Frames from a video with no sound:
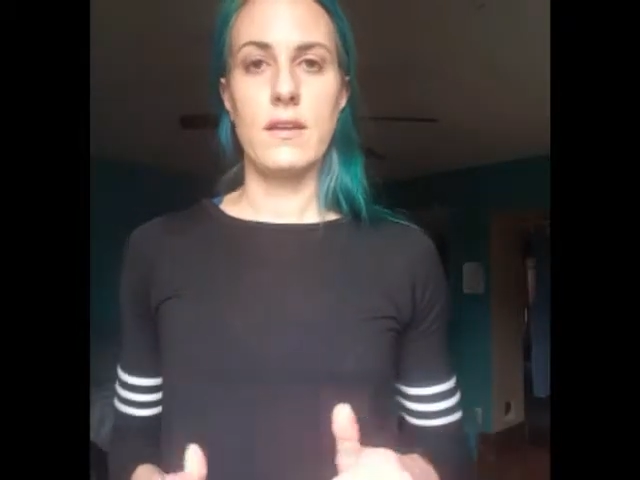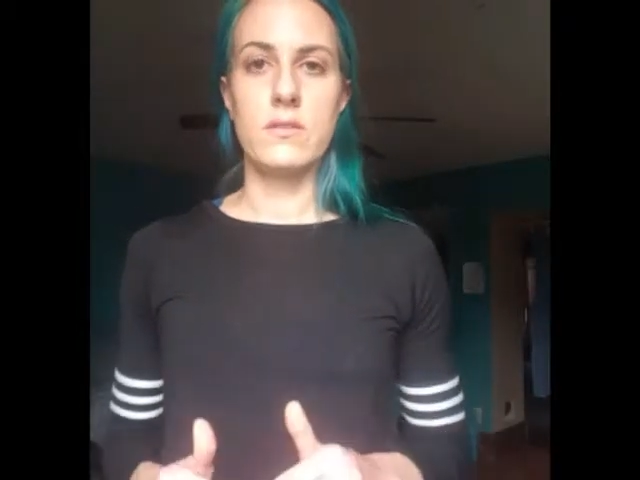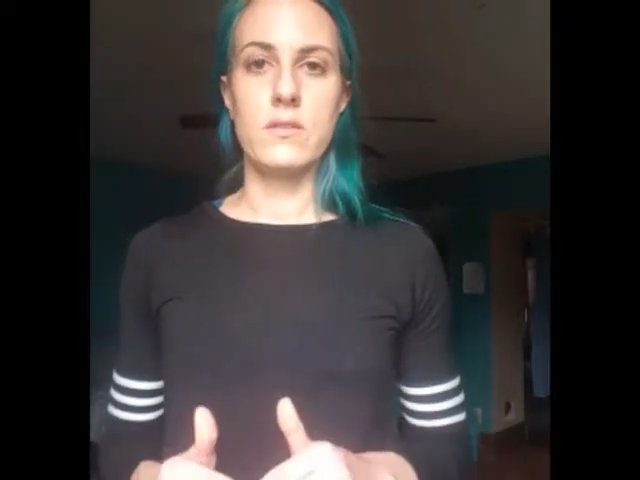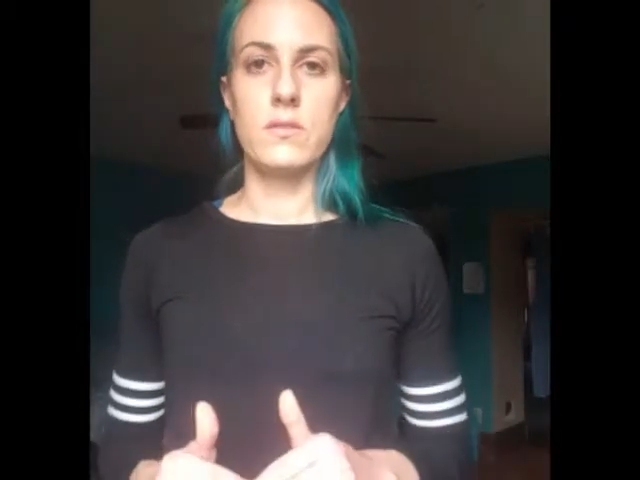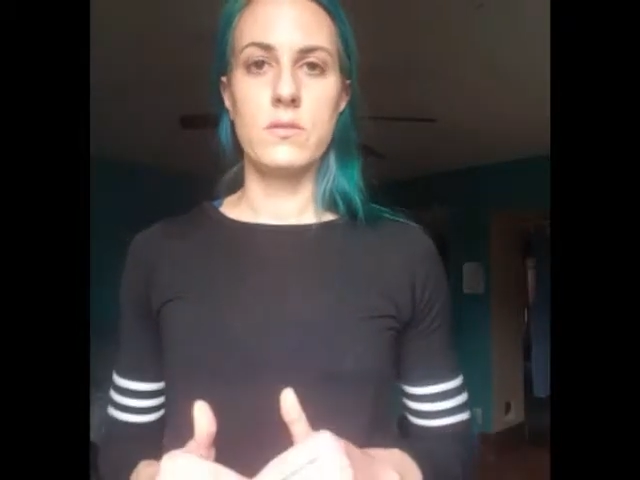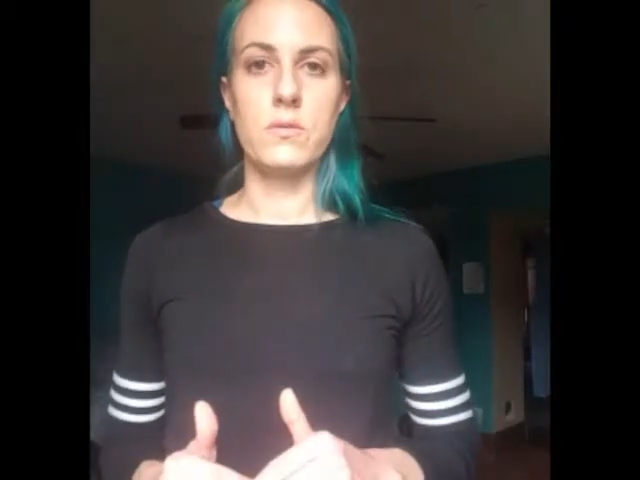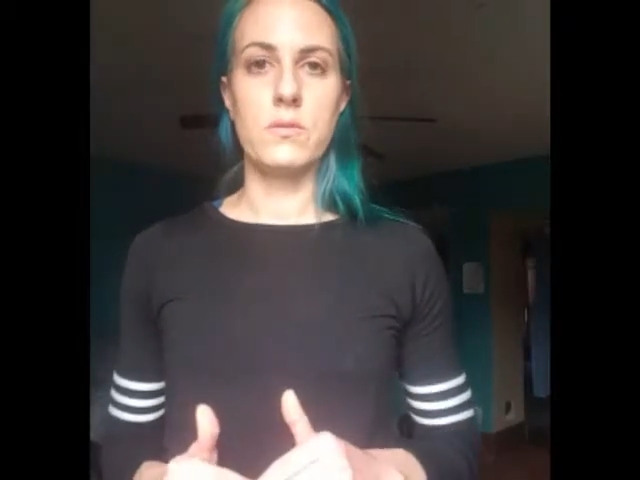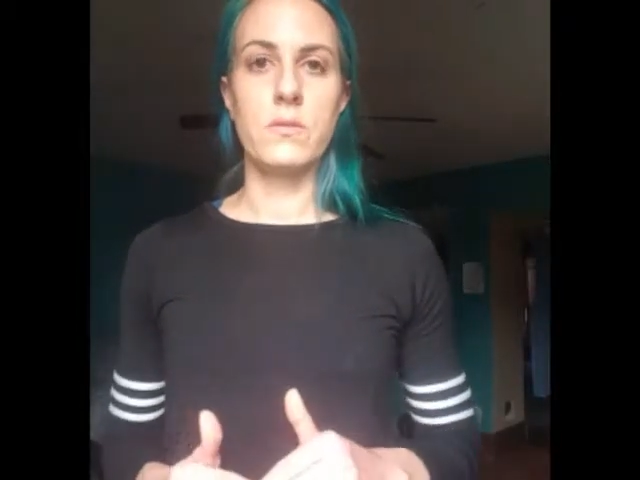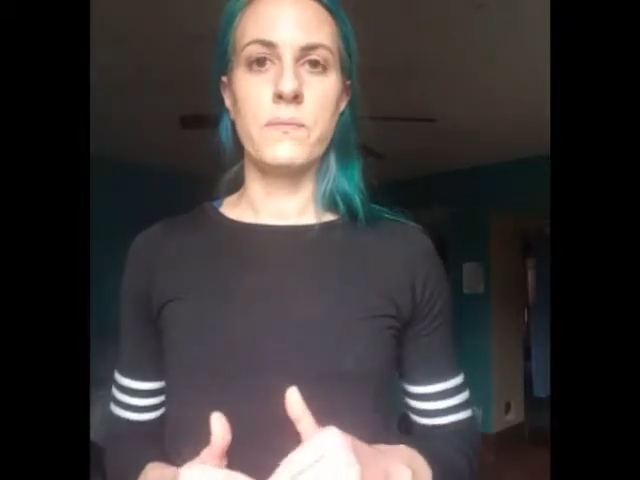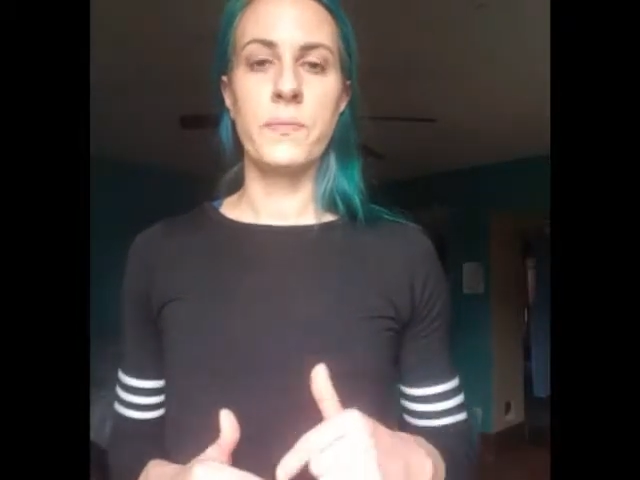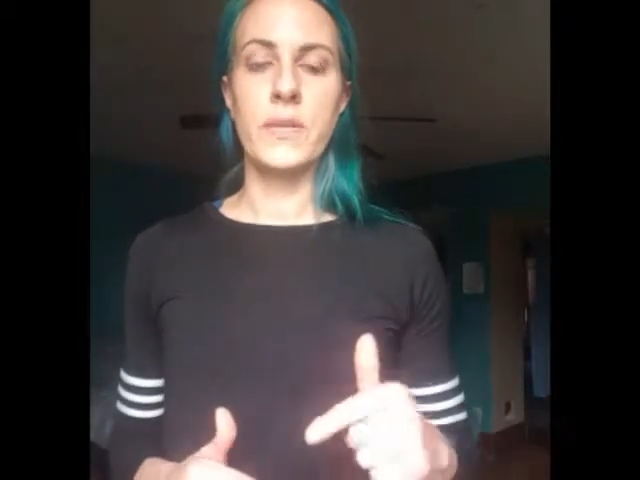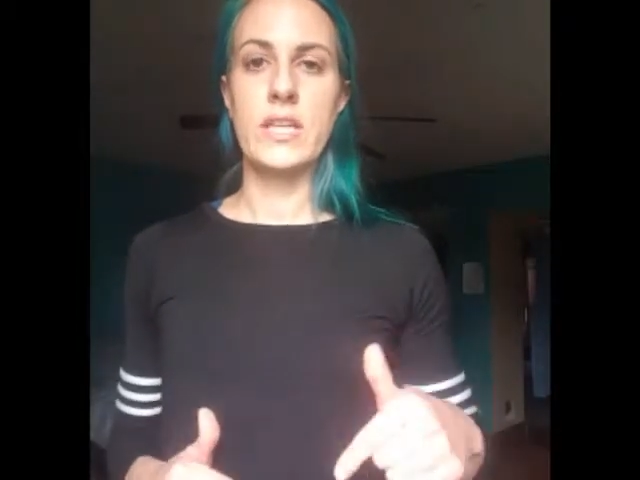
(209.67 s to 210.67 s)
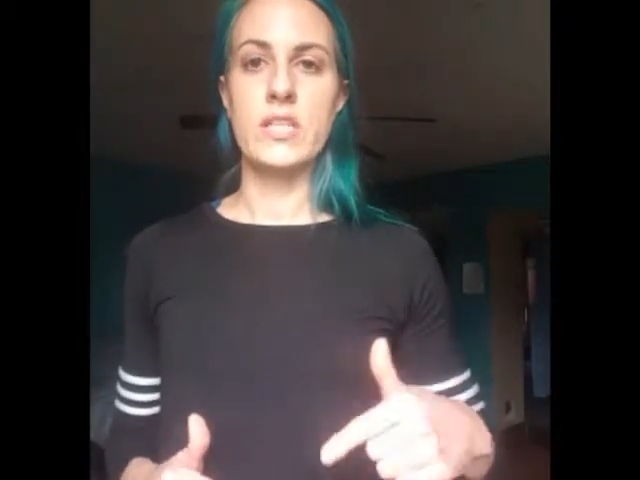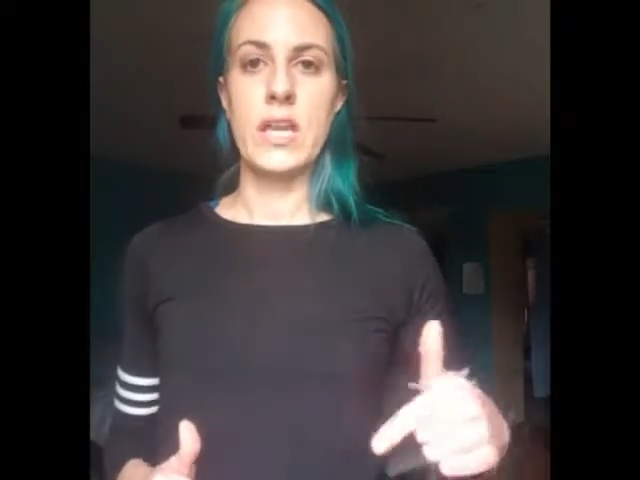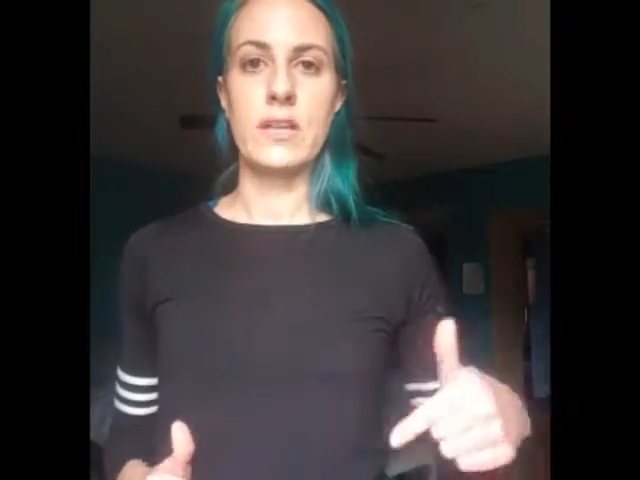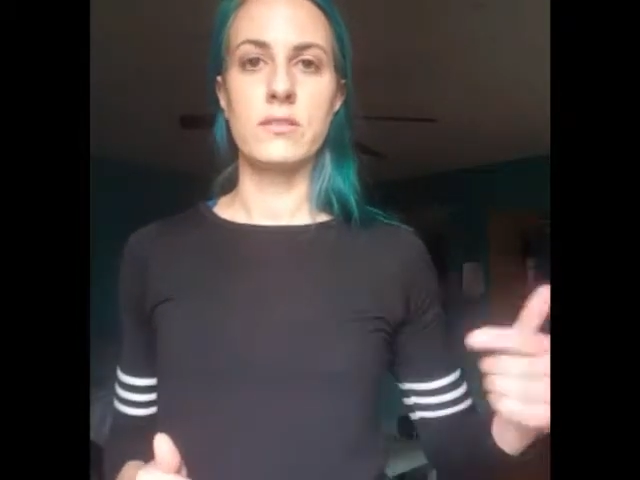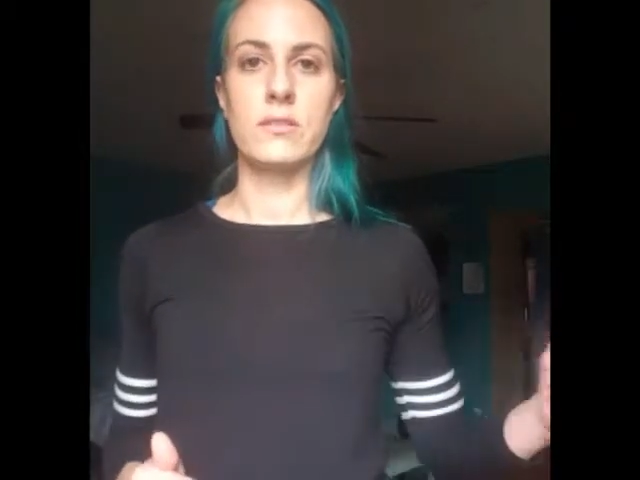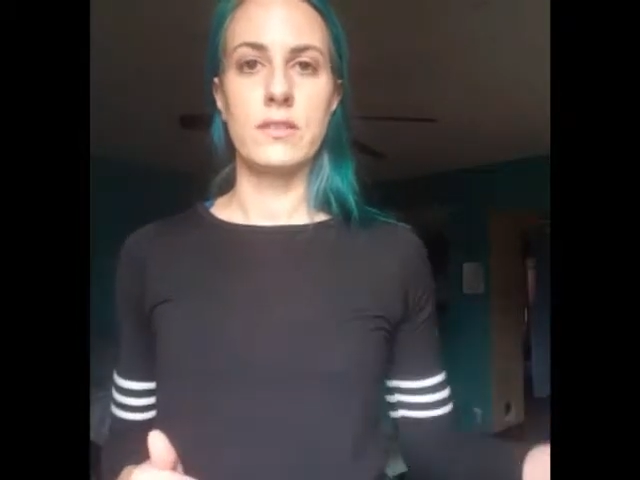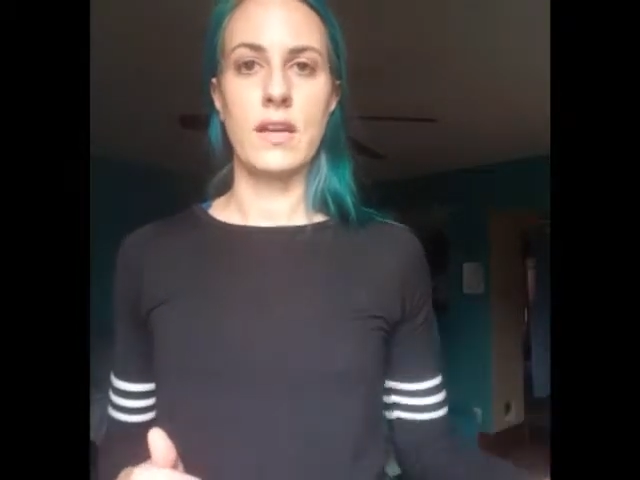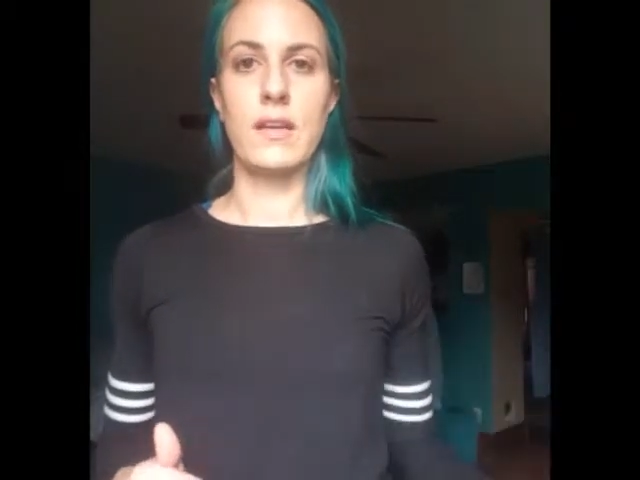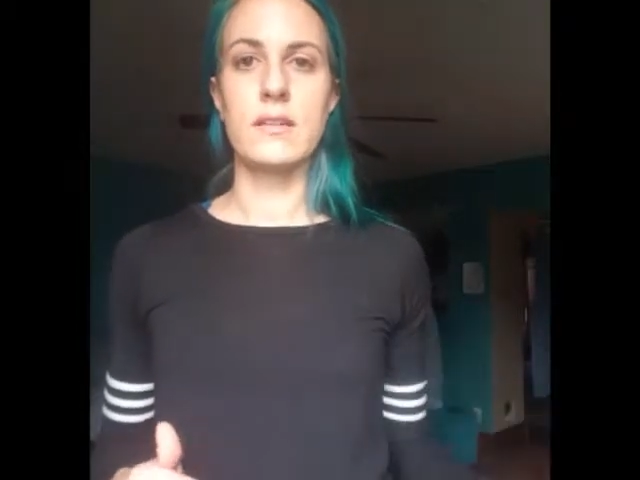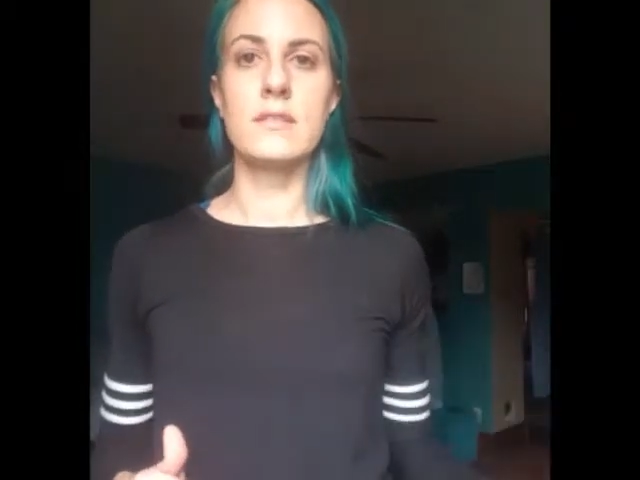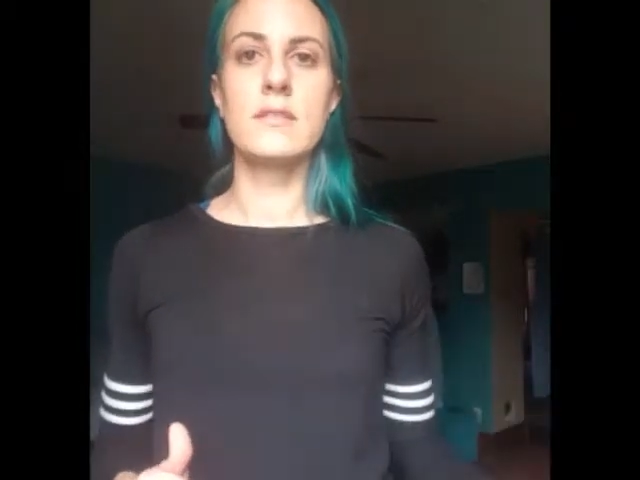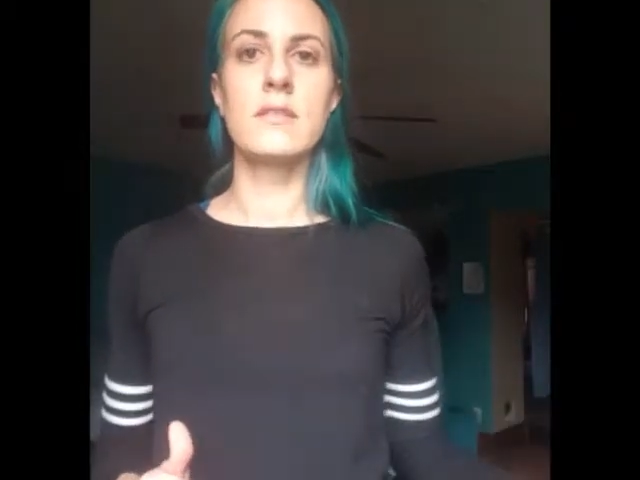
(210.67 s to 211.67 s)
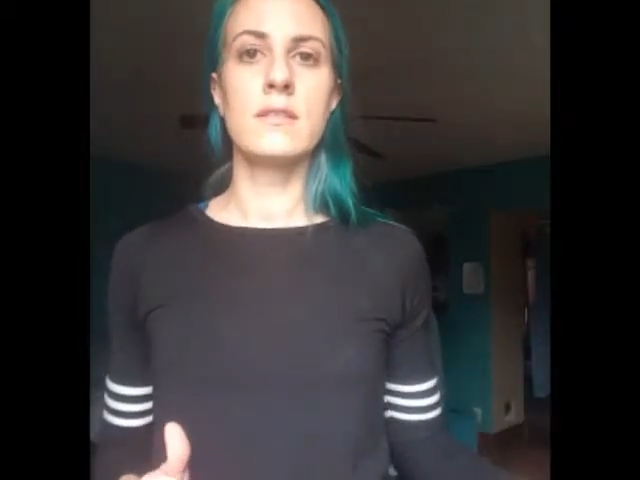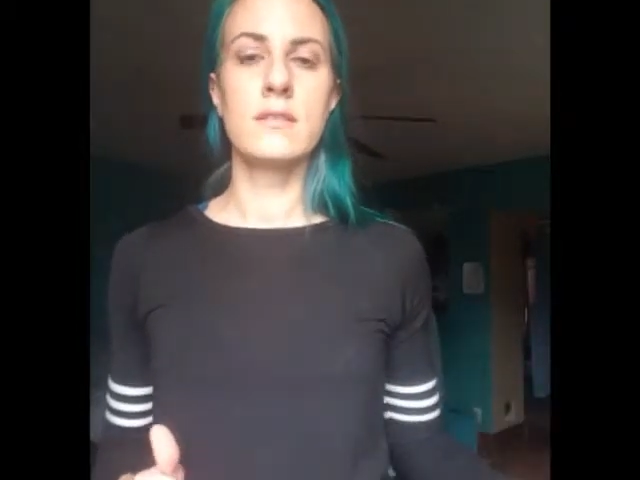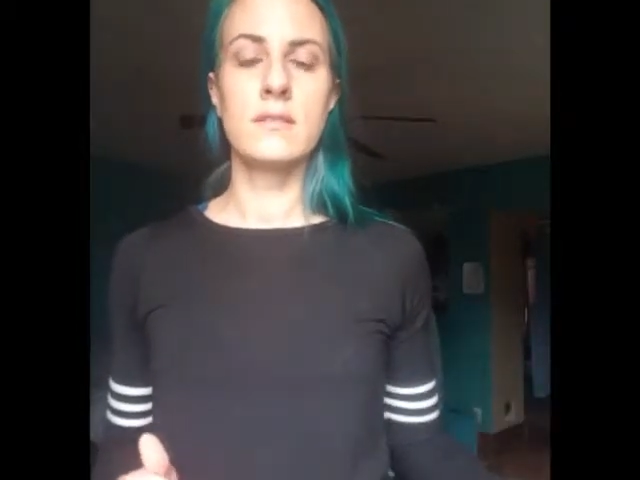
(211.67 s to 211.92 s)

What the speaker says: and do each exercise